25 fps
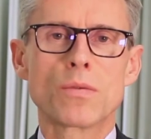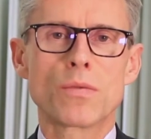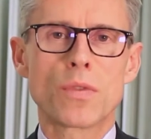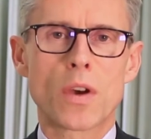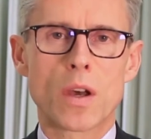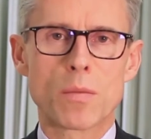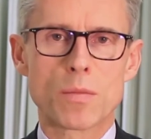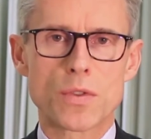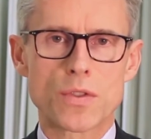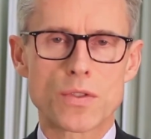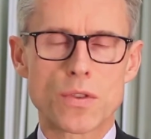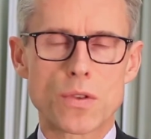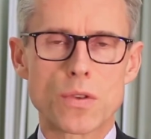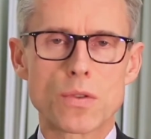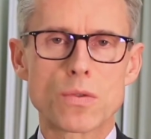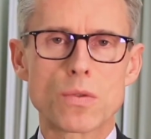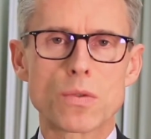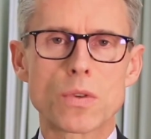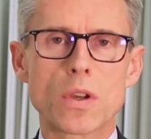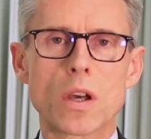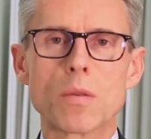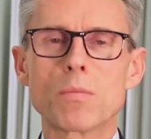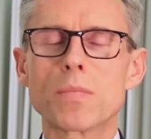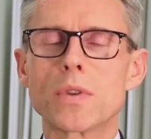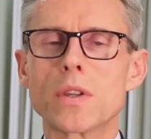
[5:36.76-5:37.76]

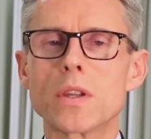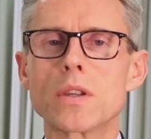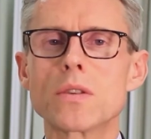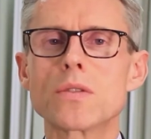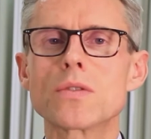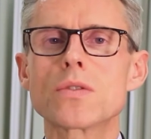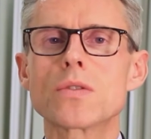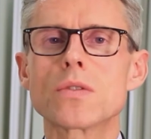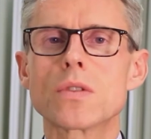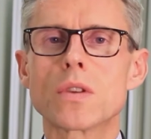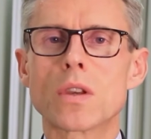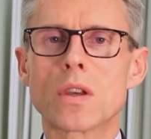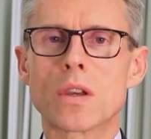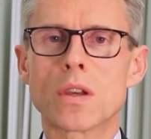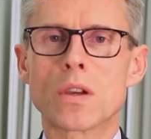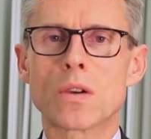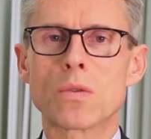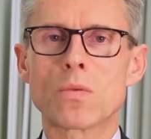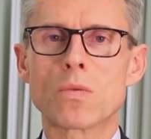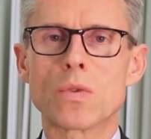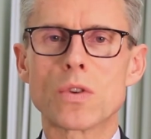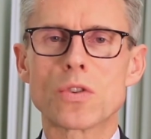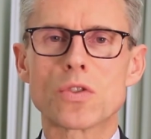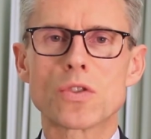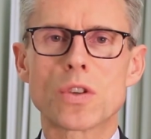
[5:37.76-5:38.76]
Pharmaceutical companies,
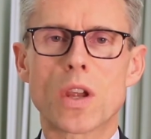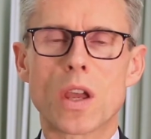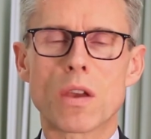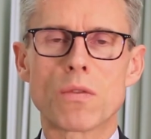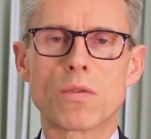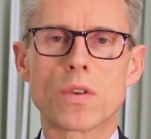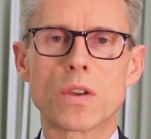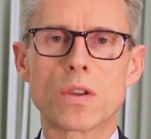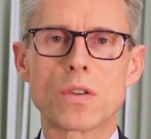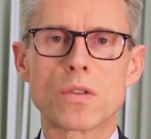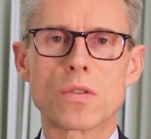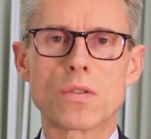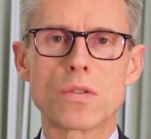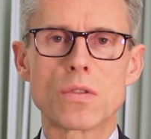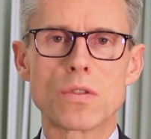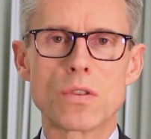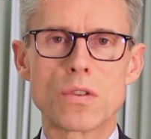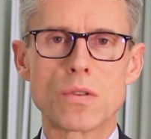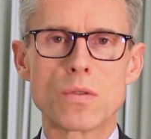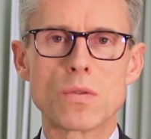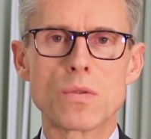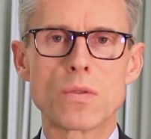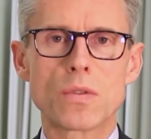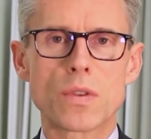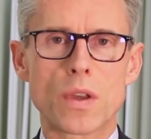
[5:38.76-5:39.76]
which have a
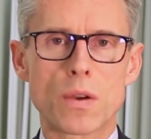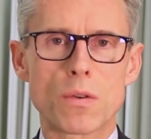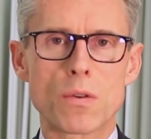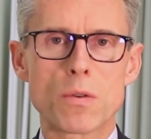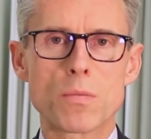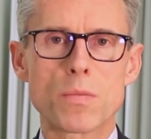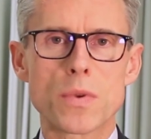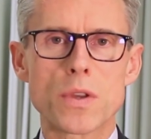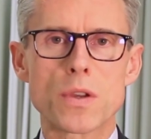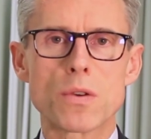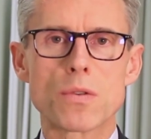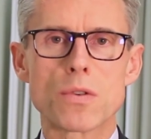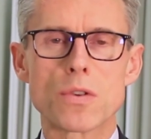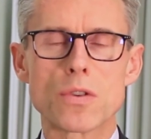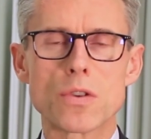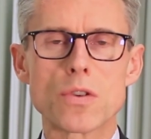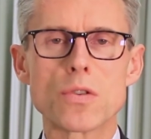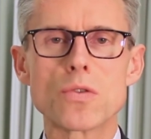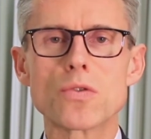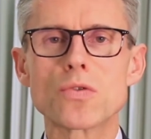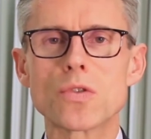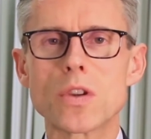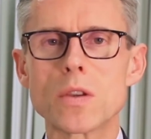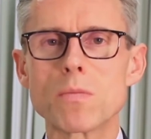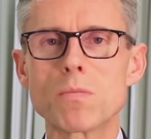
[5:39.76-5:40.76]
new therapy or a
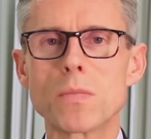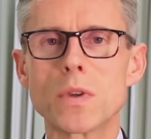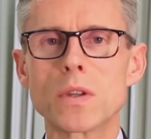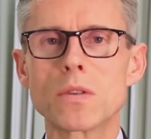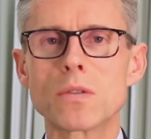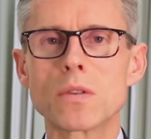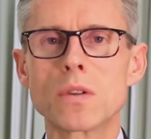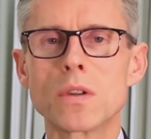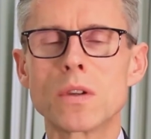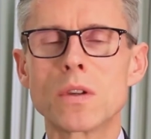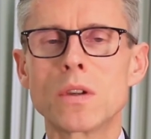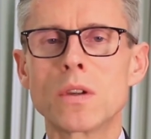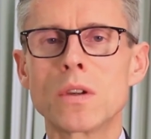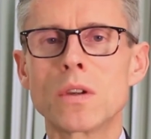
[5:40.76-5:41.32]
new treatment,